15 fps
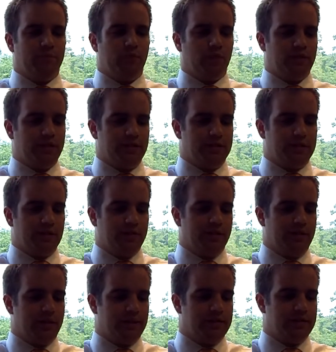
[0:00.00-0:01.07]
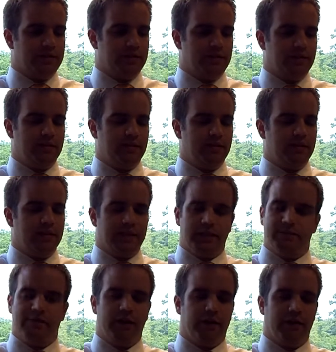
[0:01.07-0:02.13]
which is something that's
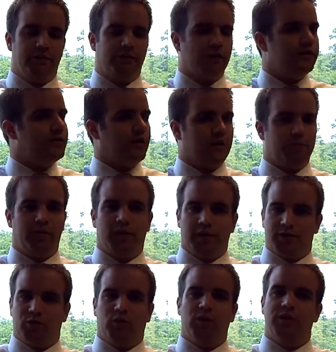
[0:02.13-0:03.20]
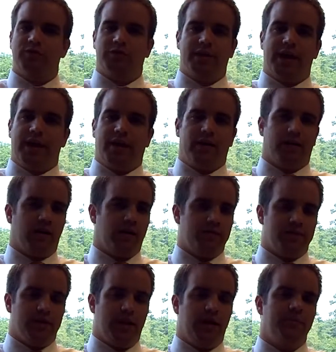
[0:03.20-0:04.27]
very frustrating, because when that error
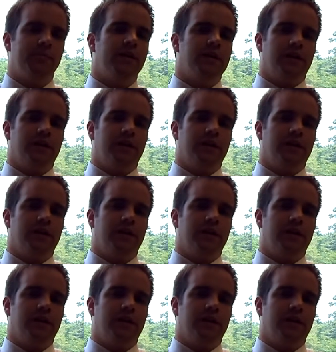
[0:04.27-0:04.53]
comes up,